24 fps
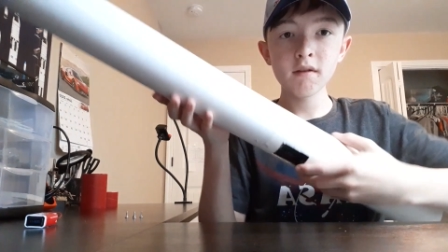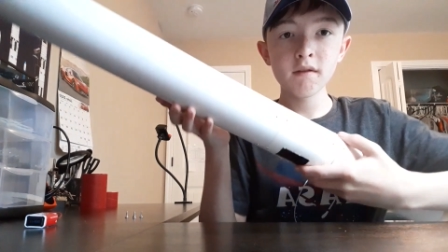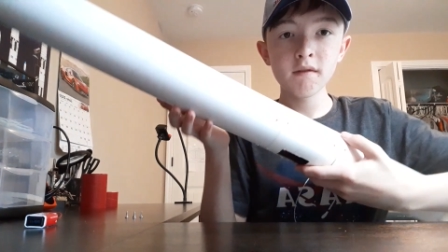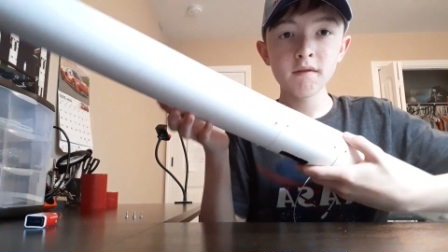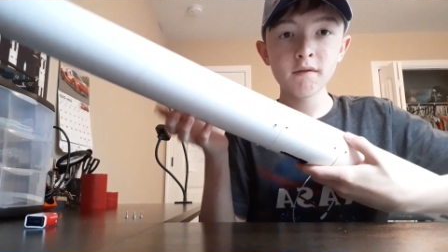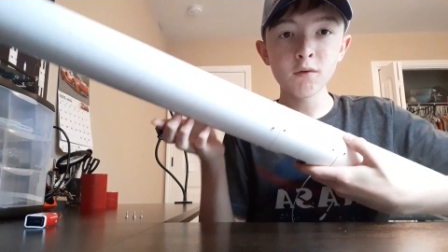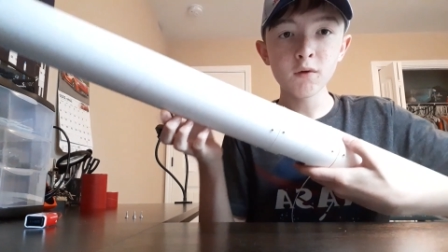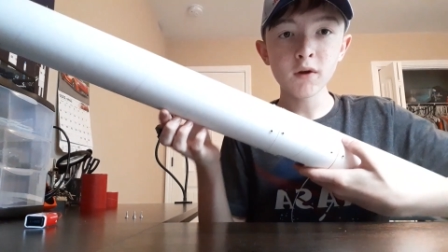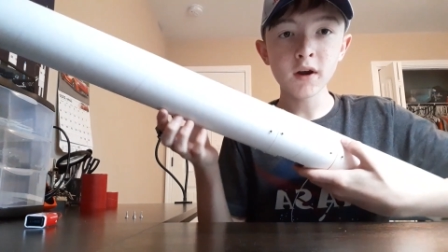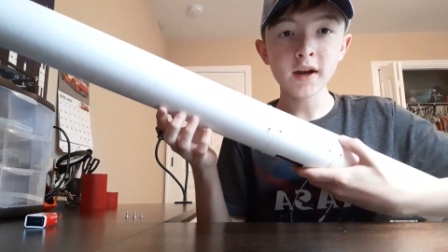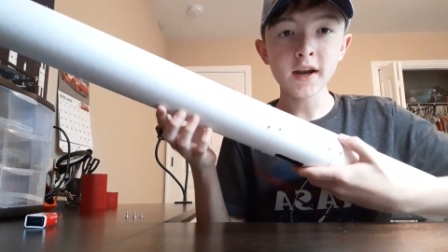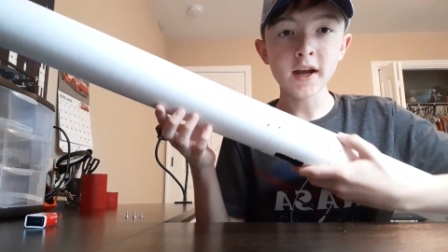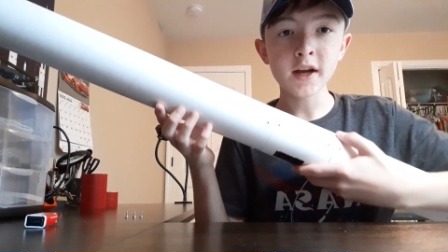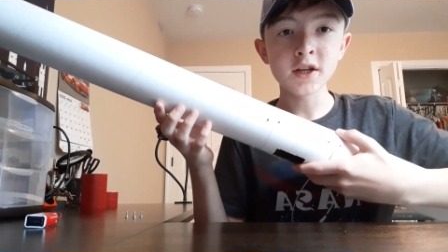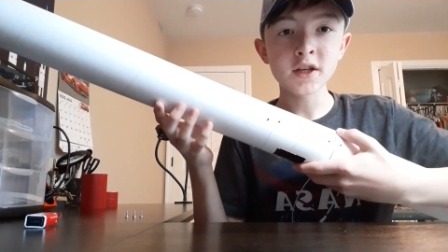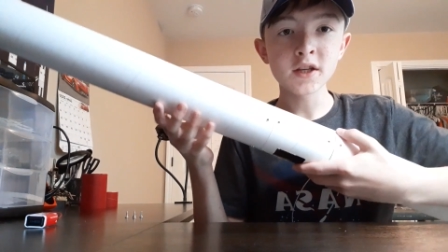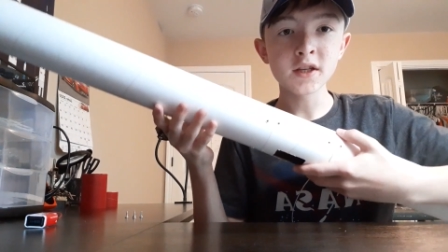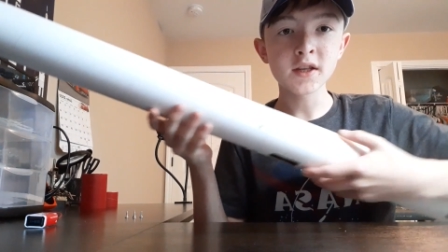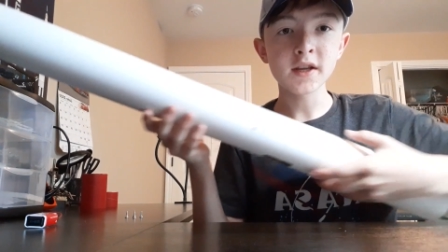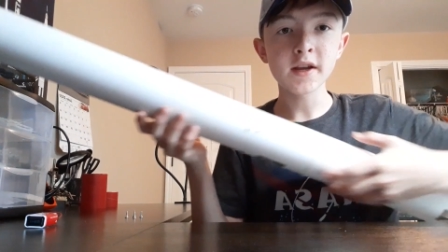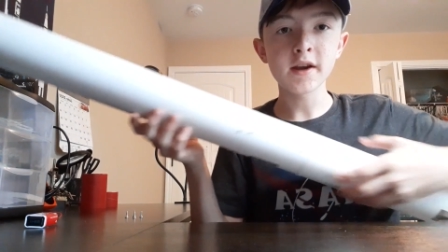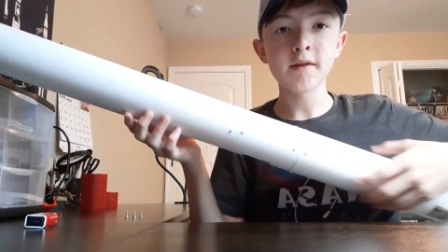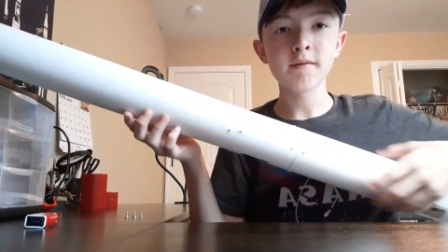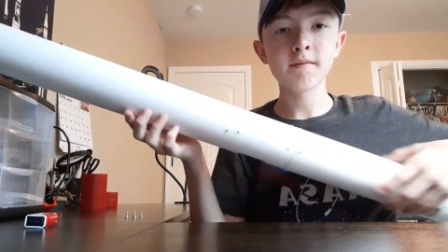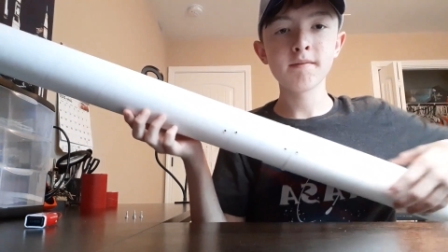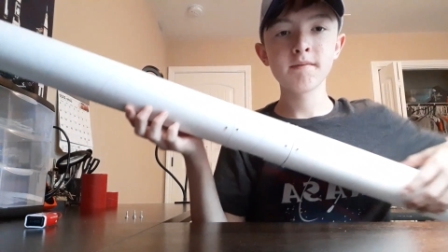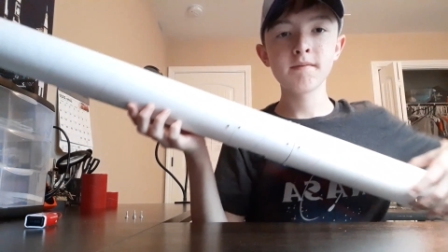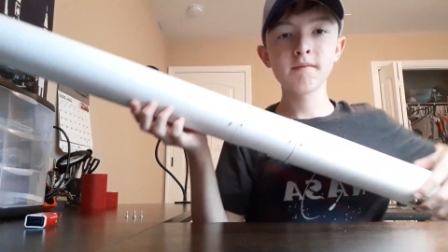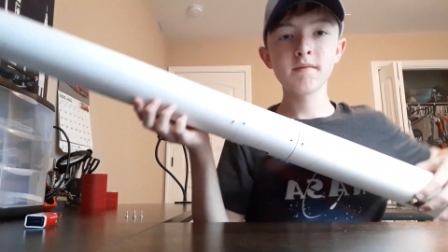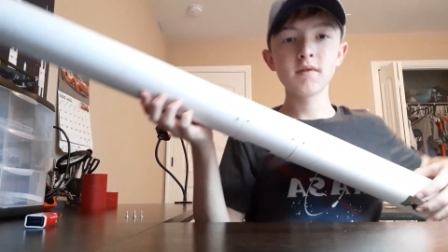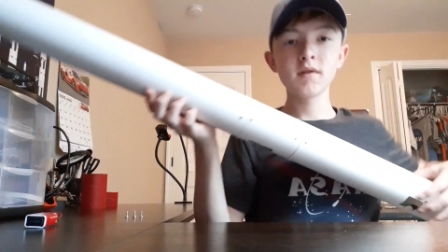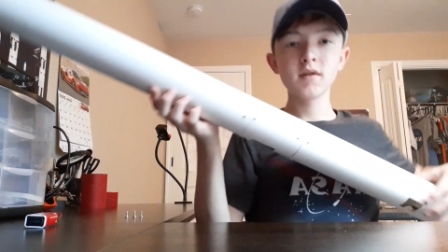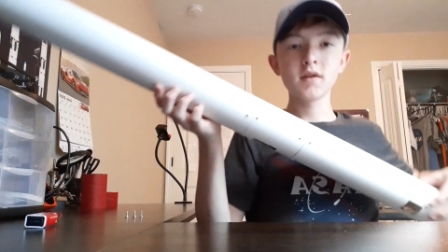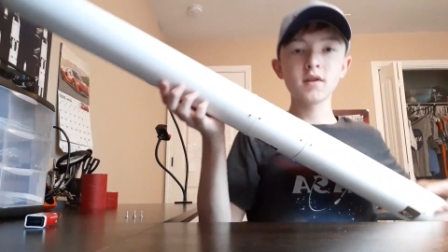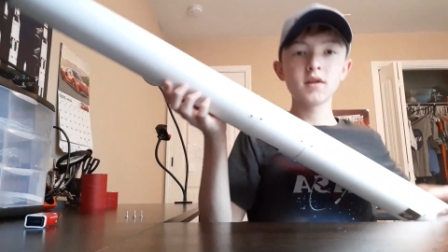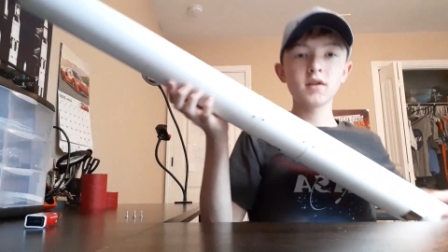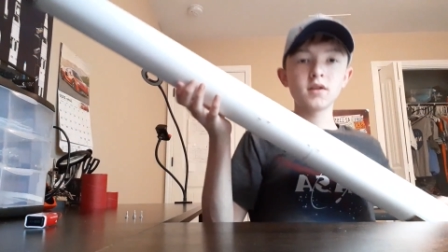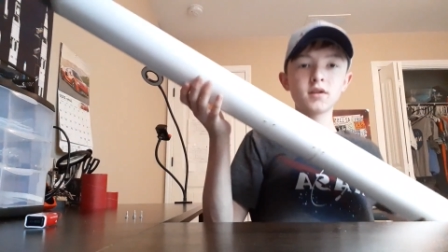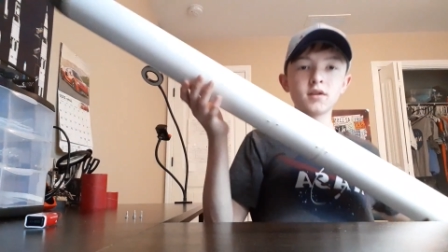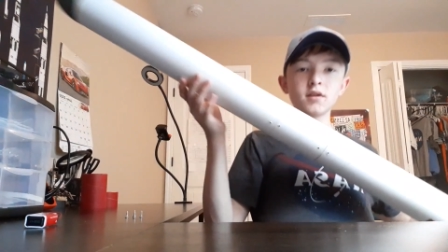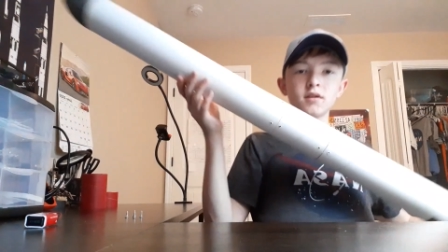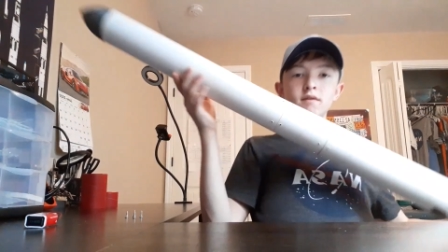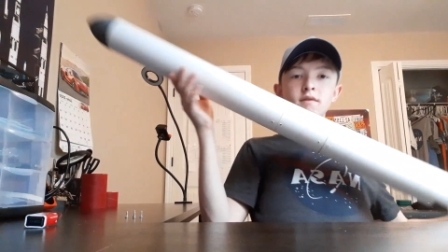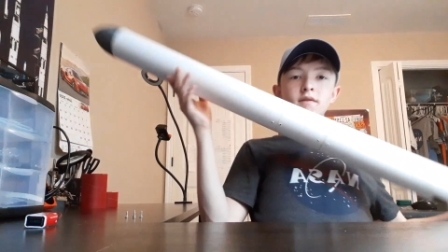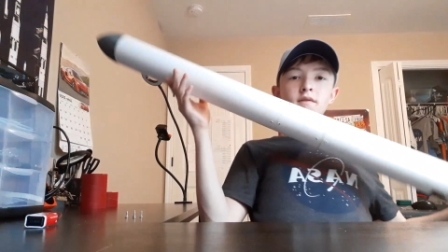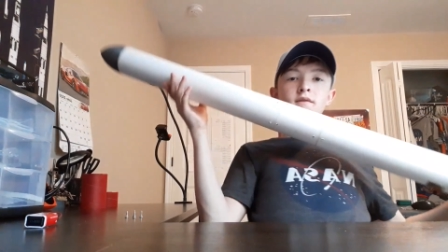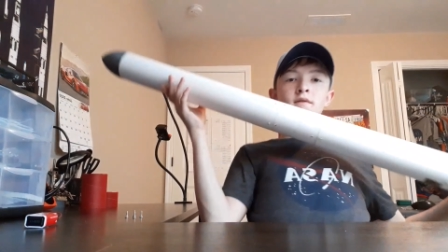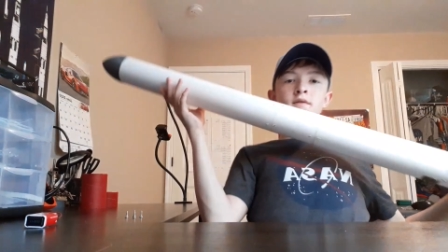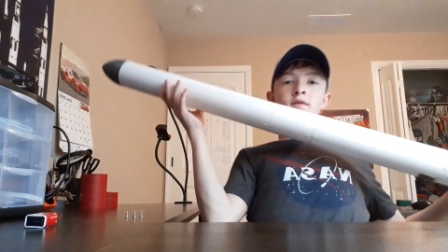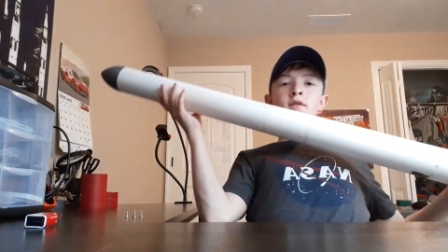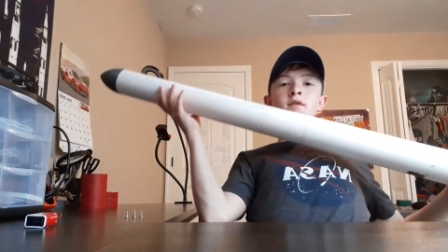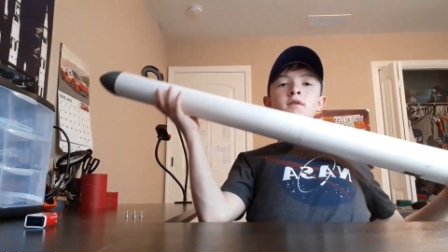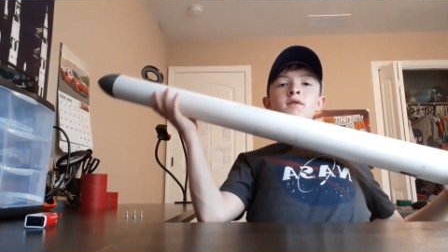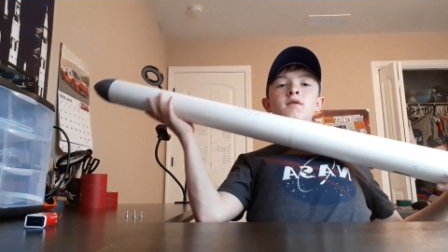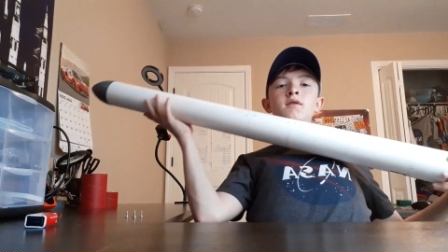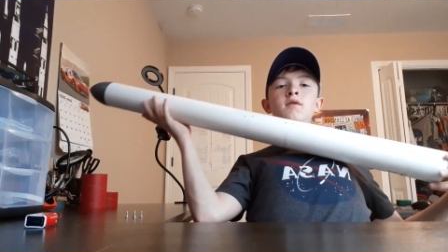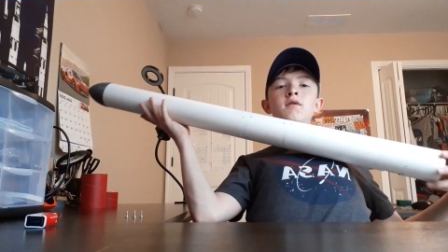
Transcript: four connections there for a